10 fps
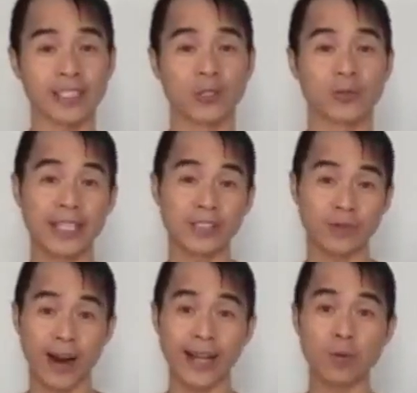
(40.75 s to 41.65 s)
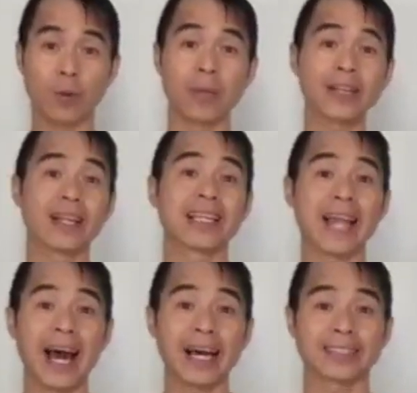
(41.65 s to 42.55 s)
So next Friday will be the
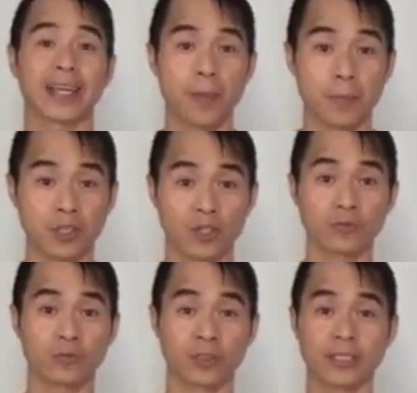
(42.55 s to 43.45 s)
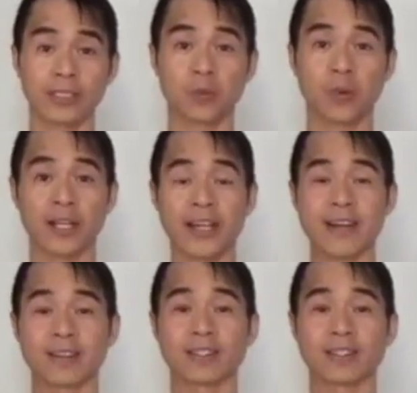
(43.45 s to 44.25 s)
last episode for Season 1 here.